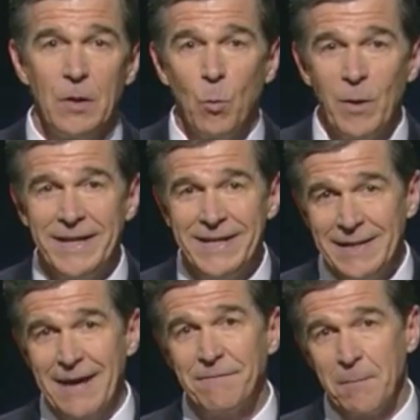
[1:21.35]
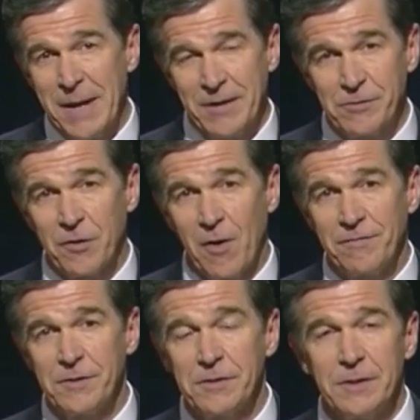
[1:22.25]
When he left the mayor's
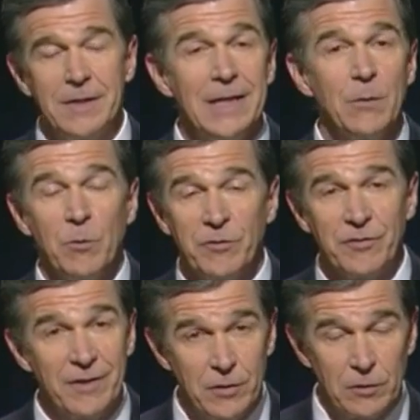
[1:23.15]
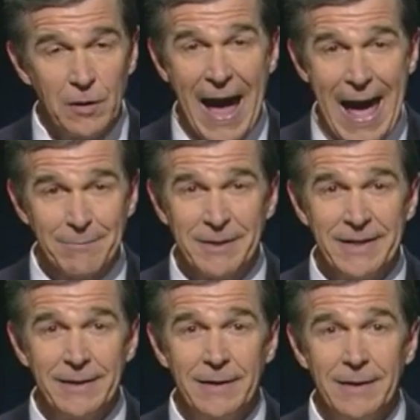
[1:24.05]
office, it was still happening.